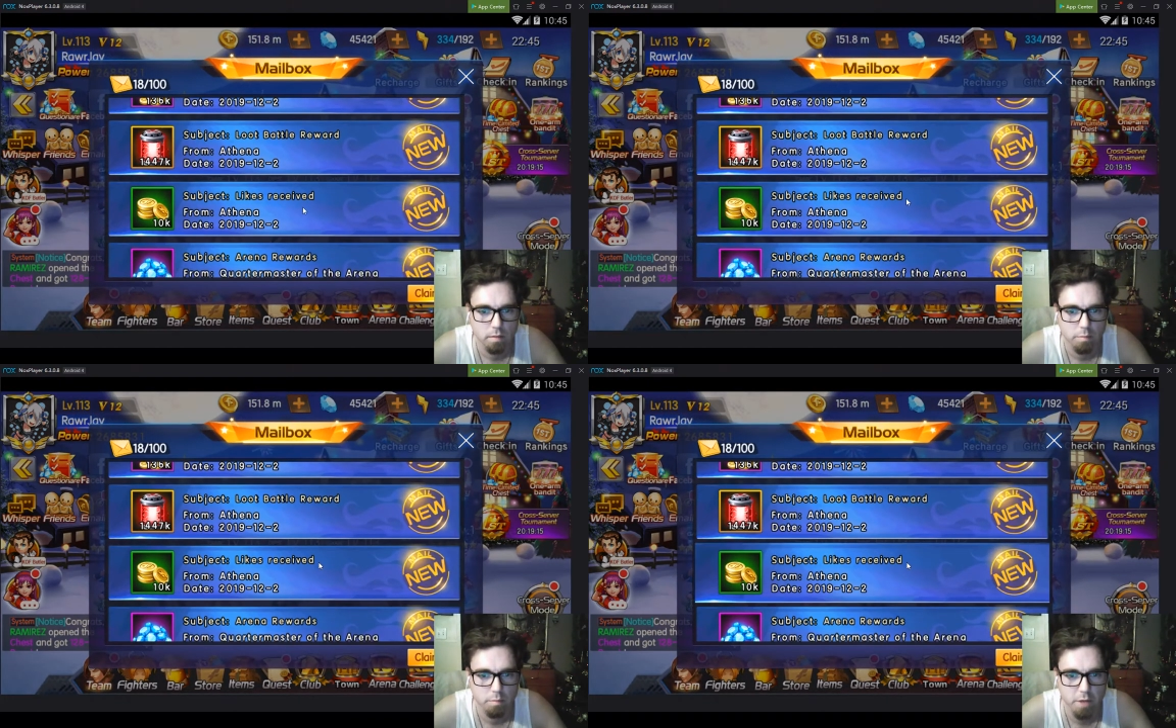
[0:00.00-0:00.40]

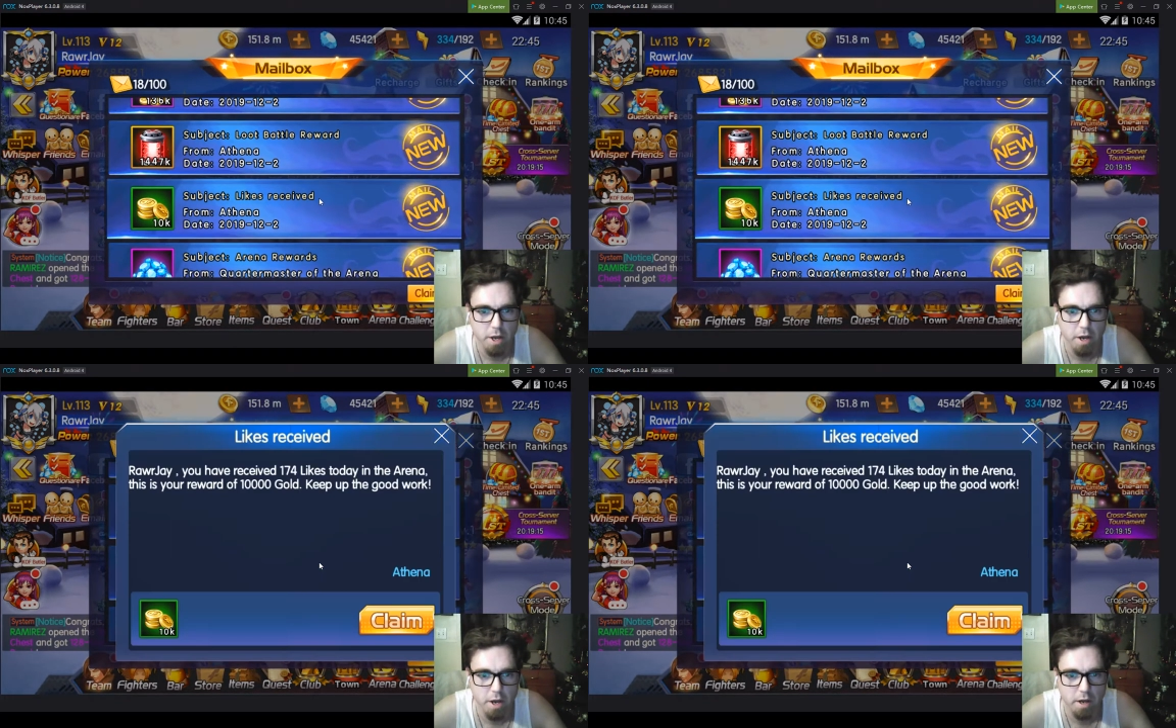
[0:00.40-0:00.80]

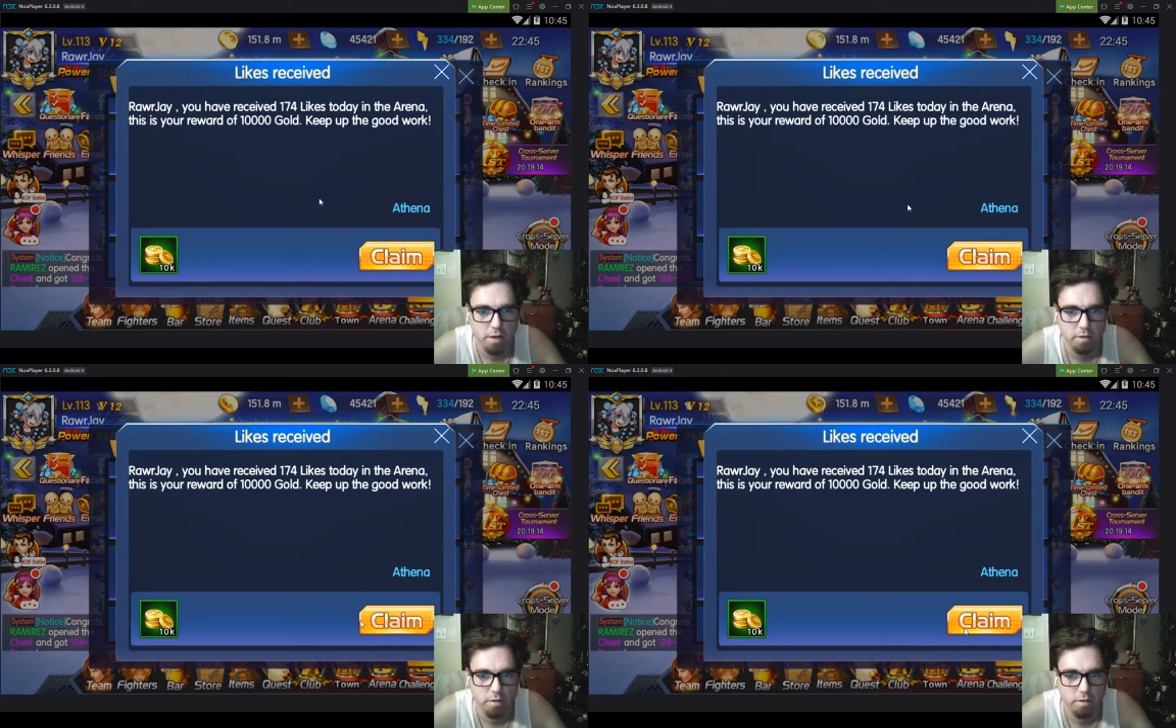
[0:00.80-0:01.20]

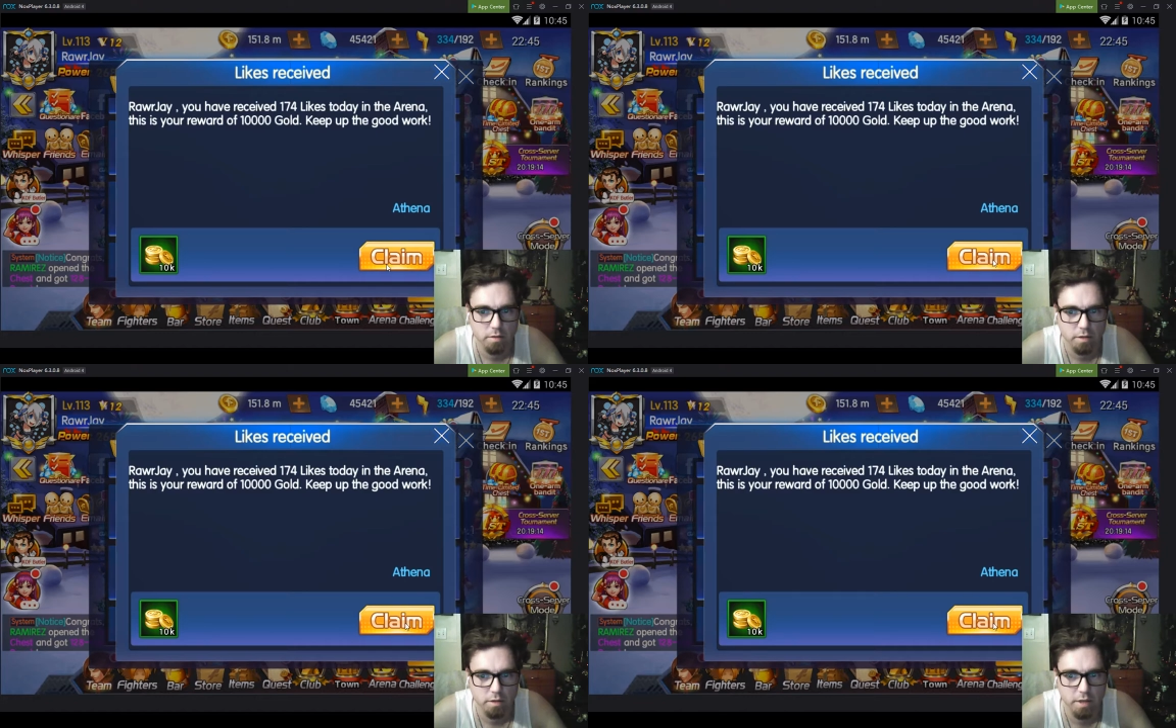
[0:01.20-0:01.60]
Yes,
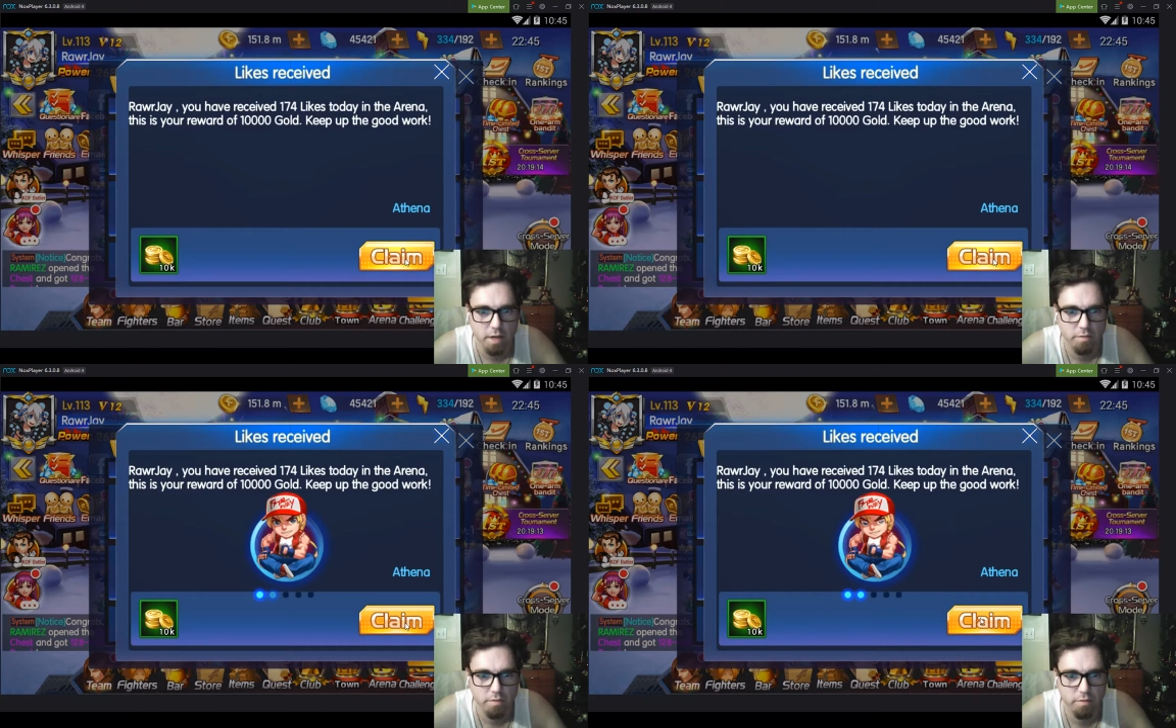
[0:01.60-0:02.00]

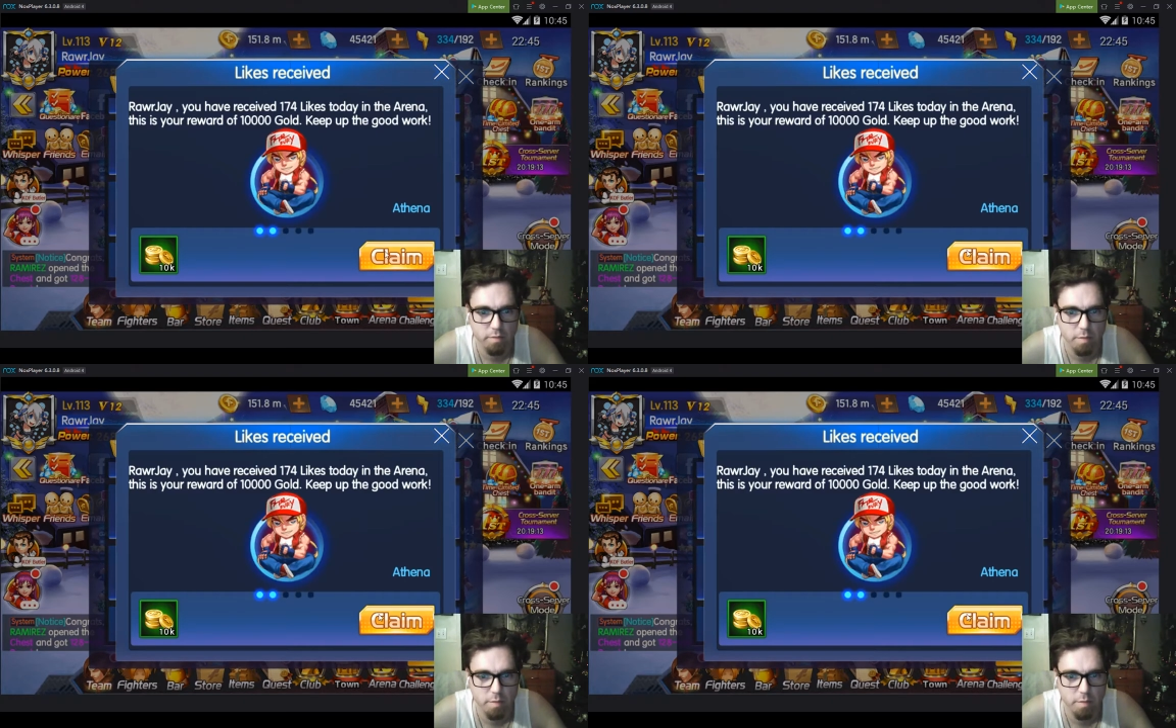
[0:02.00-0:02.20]
gift from the